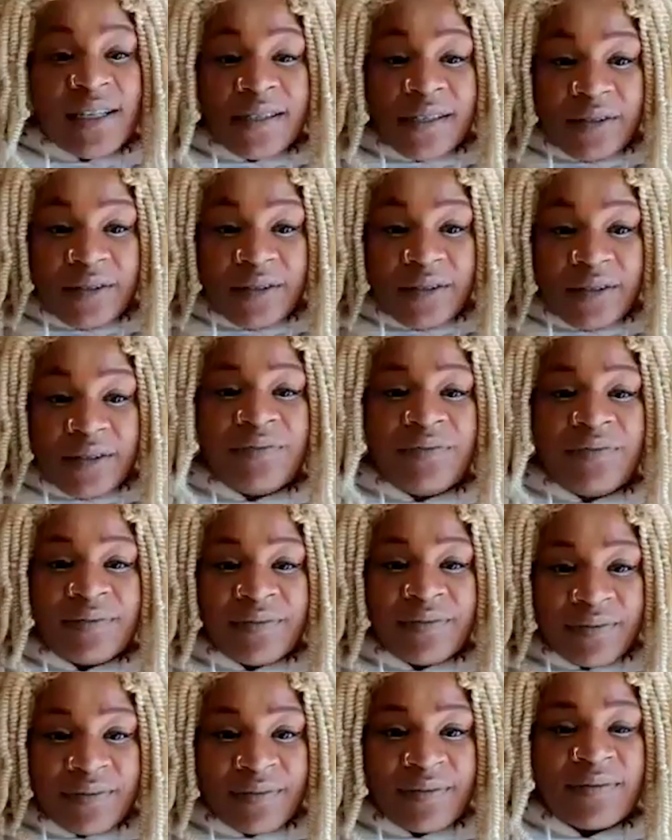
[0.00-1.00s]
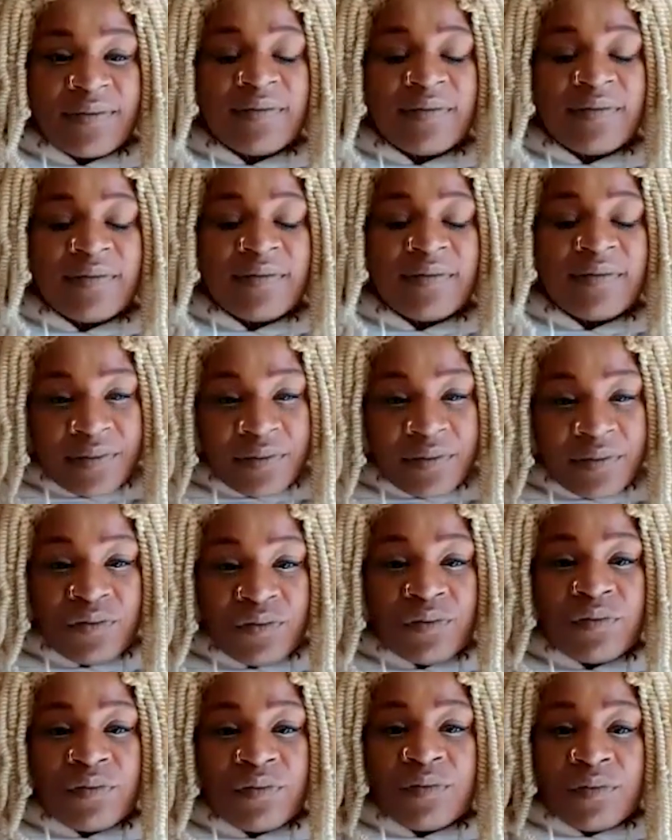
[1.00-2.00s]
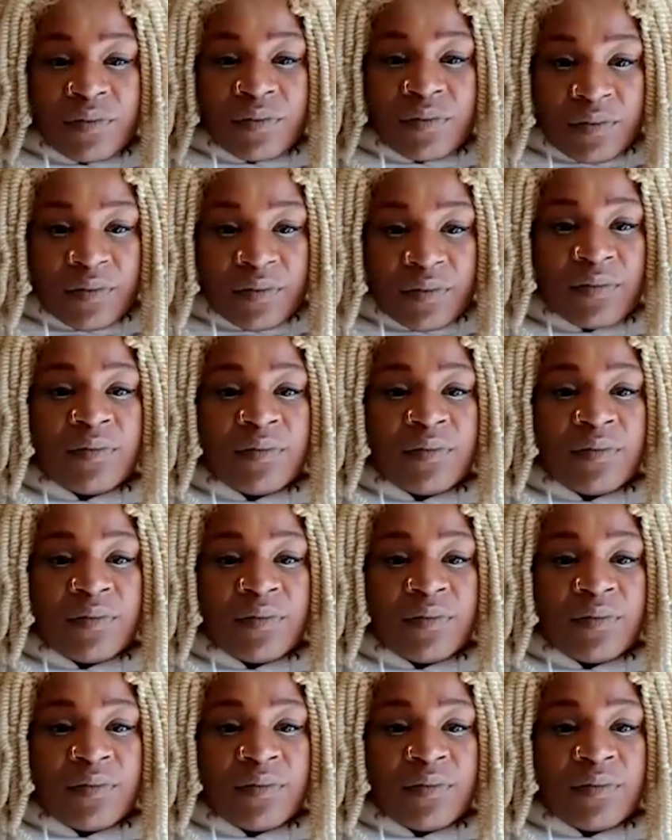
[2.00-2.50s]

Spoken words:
women, as professional Black women